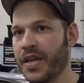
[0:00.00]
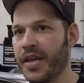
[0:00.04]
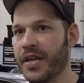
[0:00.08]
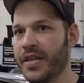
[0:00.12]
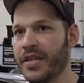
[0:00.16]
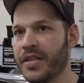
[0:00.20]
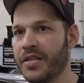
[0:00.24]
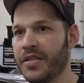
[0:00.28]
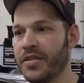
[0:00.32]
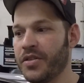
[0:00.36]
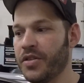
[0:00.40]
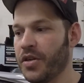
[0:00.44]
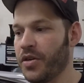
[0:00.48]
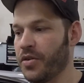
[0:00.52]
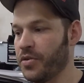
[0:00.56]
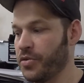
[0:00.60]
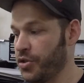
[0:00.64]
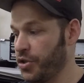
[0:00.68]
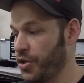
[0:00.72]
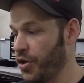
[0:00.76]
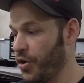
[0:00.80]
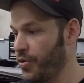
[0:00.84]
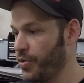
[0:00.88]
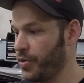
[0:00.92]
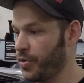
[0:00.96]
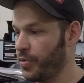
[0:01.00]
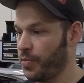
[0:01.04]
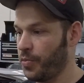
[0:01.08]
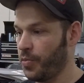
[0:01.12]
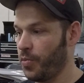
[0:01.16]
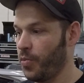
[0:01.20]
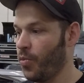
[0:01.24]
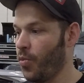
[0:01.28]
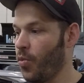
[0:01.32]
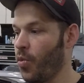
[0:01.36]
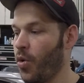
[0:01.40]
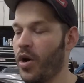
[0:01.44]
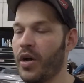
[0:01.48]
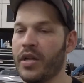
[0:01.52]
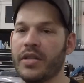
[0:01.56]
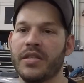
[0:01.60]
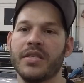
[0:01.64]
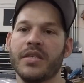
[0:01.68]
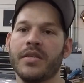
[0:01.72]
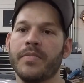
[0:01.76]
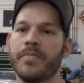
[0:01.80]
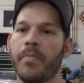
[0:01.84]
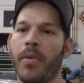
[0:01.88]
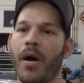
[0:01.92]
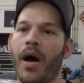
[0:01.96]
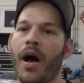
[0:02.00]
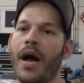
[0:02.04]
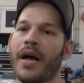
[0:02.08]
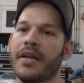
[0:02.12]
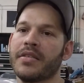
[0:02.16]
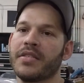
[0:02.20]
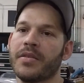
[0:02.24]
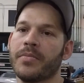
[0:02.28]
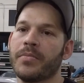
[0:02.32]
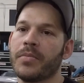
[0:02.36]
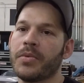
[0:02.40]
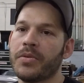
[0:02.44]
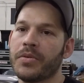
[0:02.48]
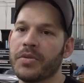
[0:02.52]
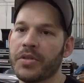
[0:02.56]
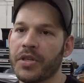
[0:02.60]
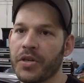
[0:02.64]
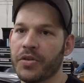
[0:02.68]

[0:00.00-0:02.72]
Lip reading: kind of, you know, showing what's possible.